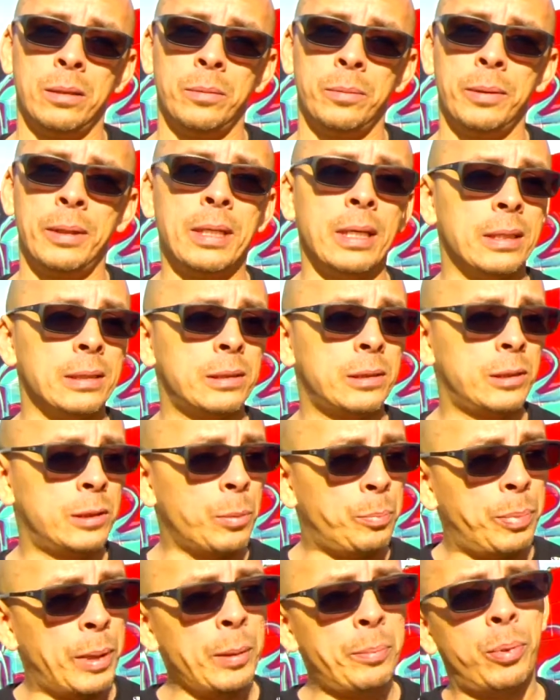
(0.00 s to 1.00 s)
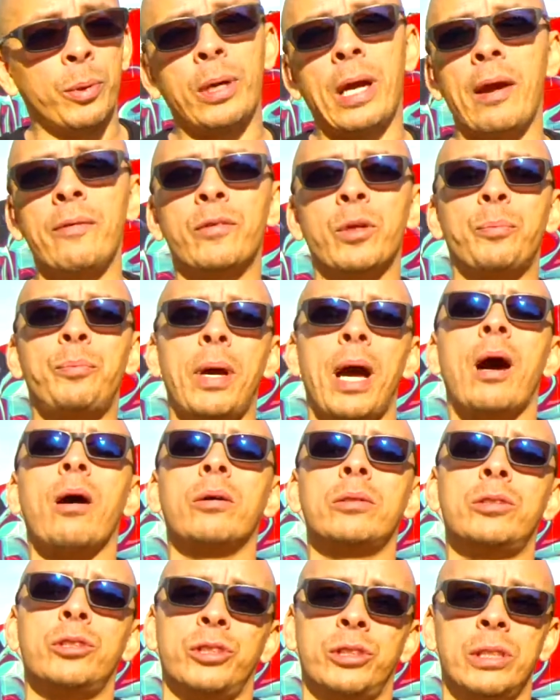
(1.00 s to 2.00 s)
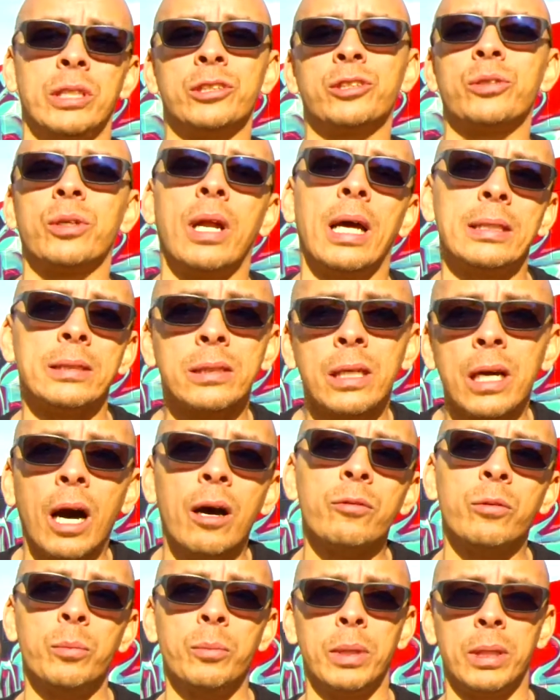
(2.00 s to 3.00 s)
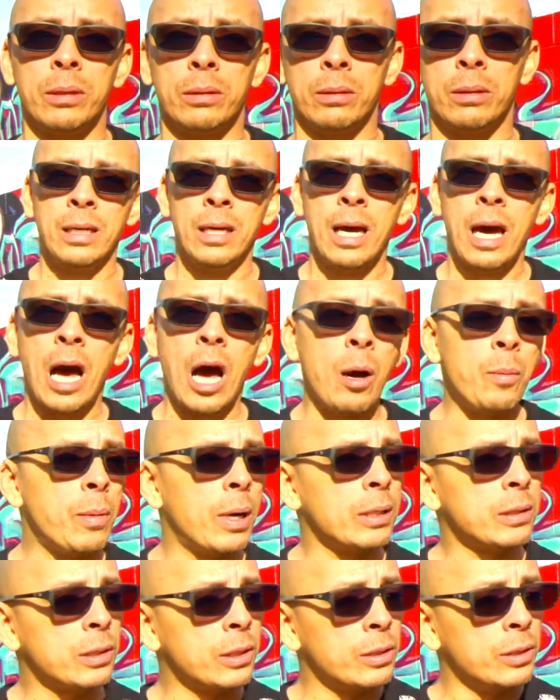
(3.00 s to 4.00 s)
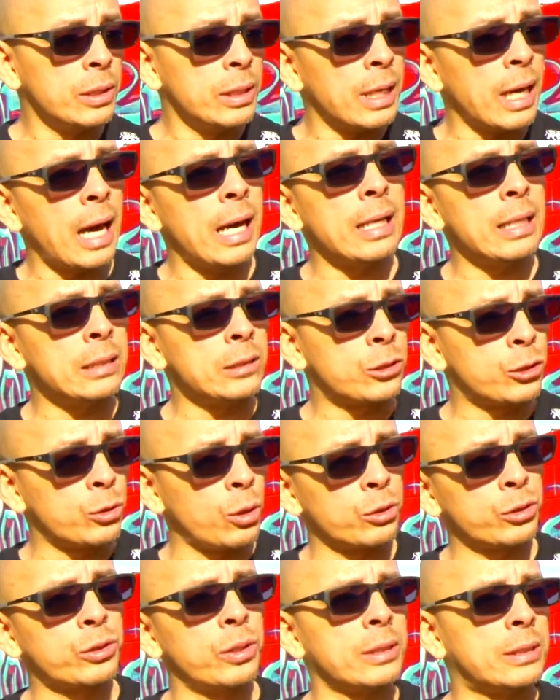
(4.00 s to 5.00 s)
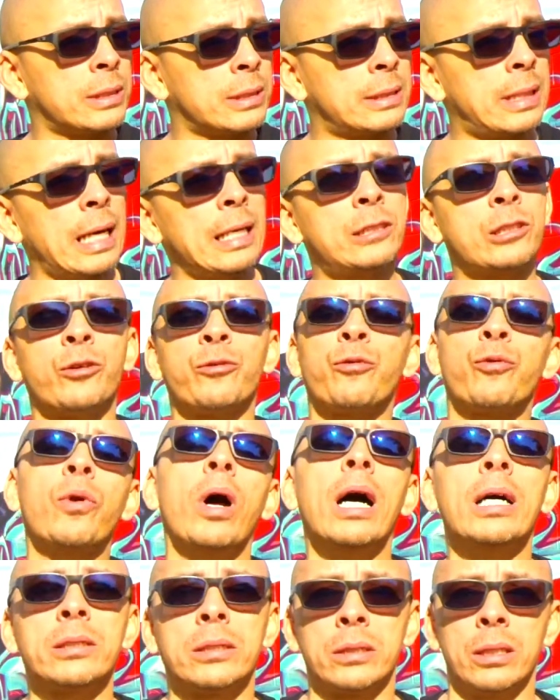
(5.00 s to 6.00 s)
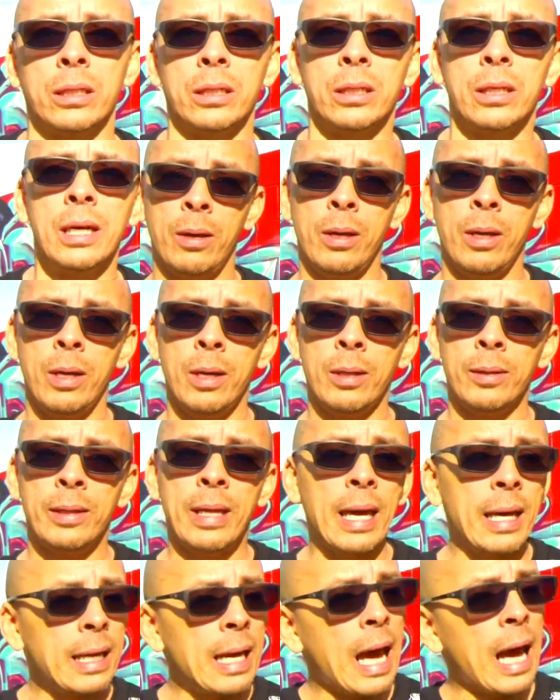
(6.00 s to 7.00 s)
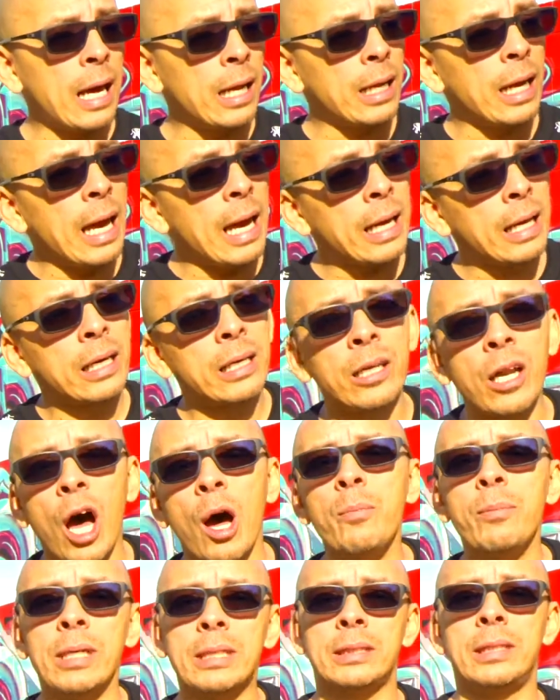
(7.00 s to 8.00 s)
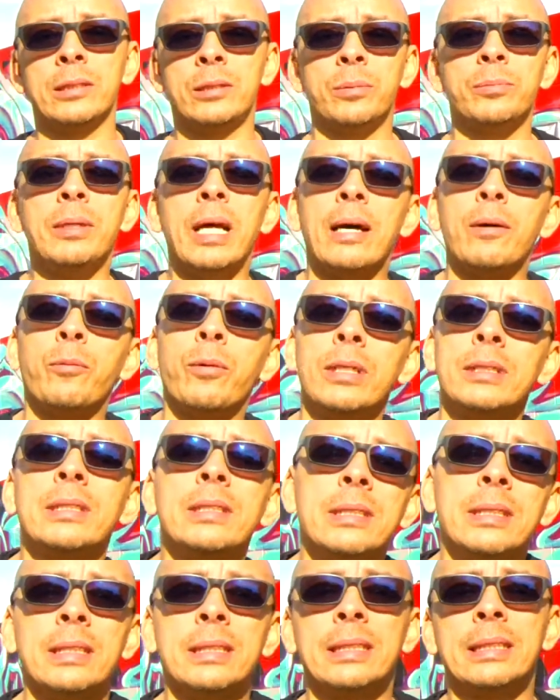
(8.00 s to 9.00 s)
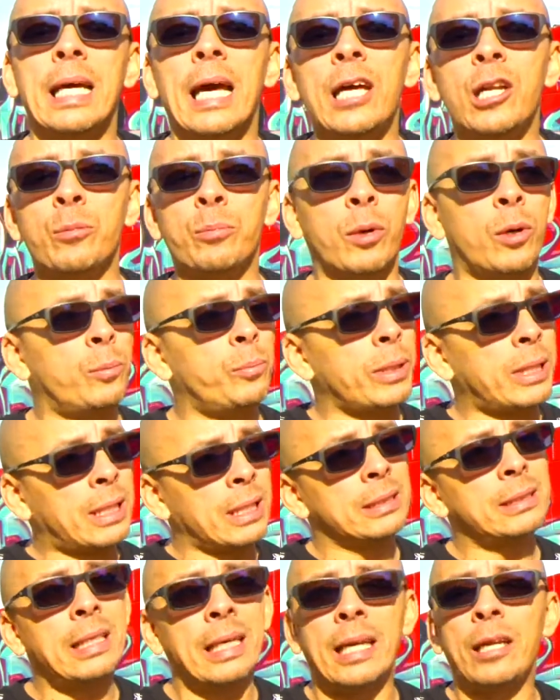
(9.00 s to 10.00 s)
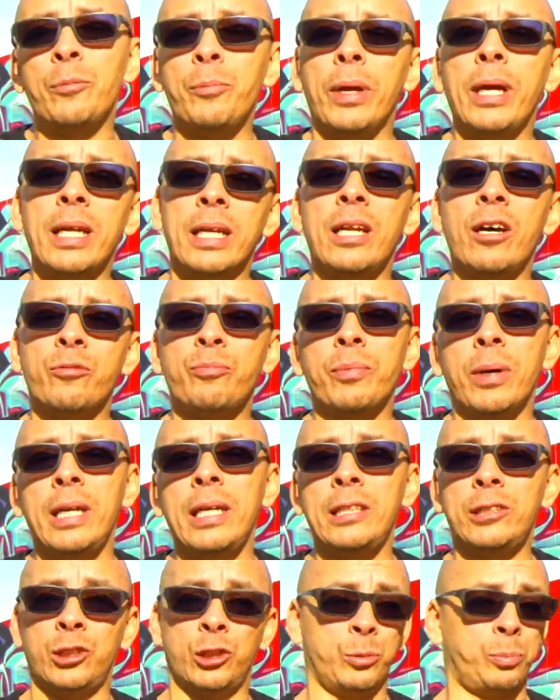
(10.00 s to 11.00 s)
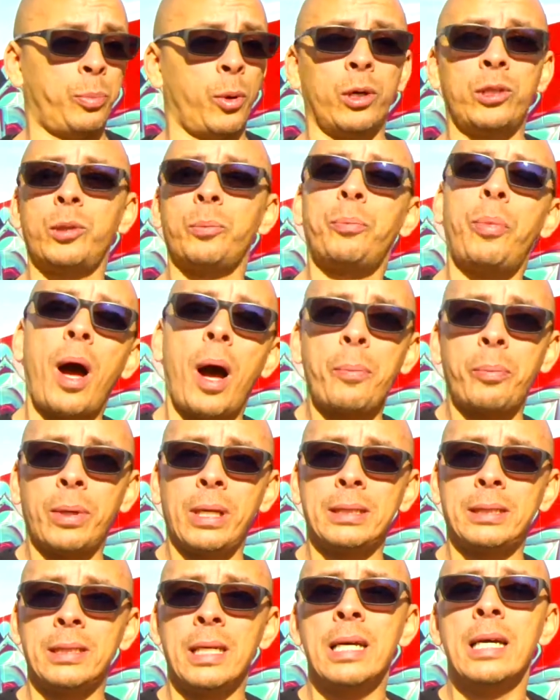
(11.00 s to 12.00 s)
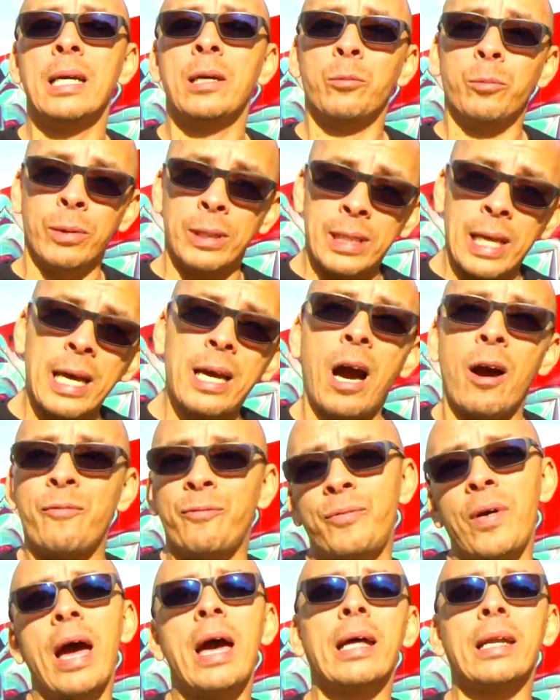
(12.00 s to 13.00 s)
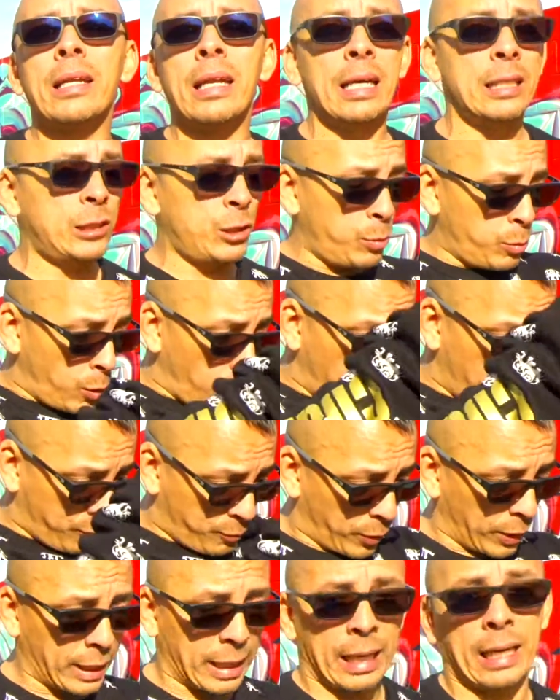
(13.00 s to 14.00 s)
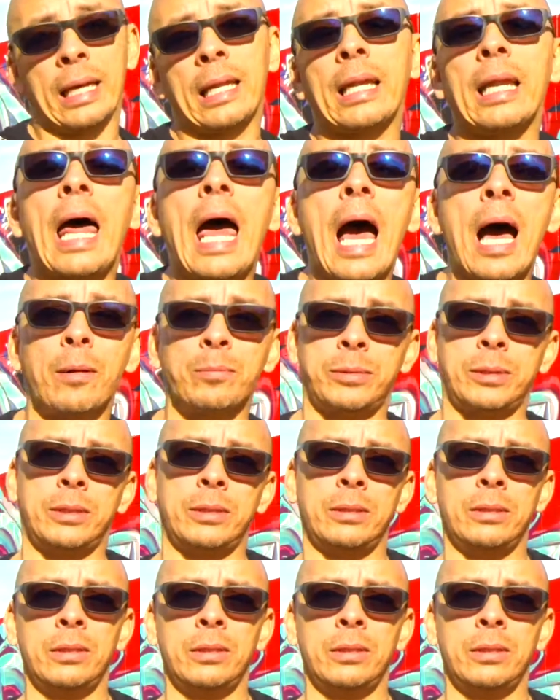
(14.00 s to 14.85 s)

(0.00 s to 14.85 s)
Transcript: because the people gave their power to centralized government. How about the United Socialist States of Russia? They had an economic system that wasn't sustainable, and because they didn't bring enough money to support the populace, when they got fat and lazy, boy, it freaking collapsed.